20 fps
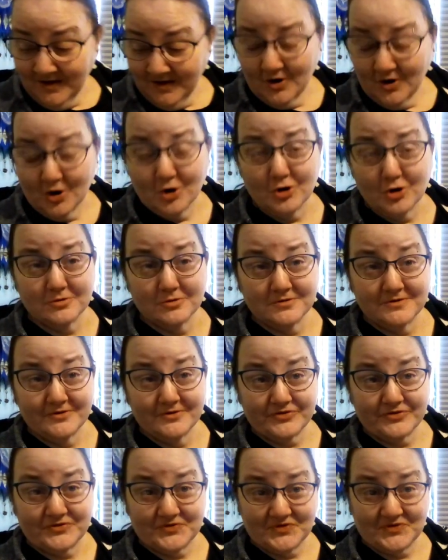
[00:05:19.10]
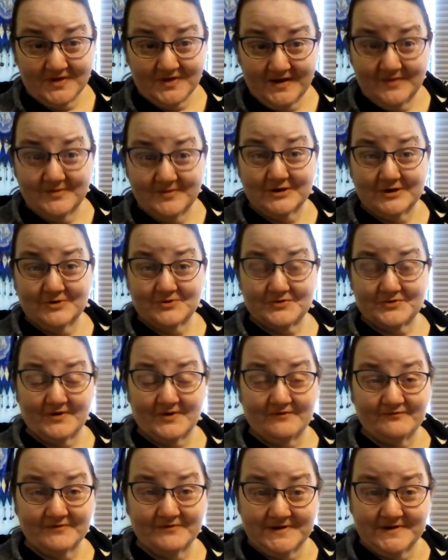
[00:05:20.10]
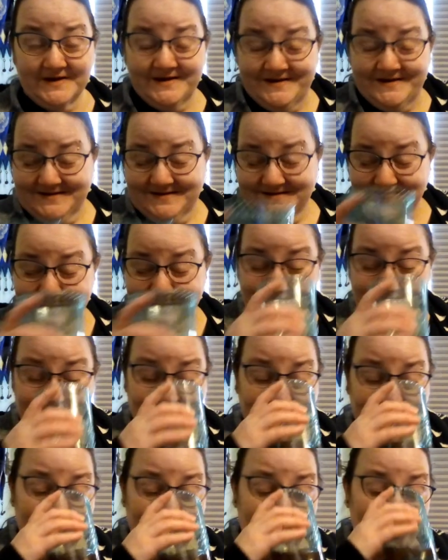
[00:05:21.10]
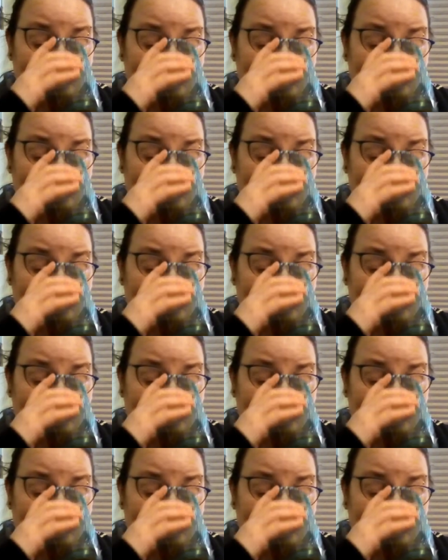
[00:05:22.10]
Her slamming herself into me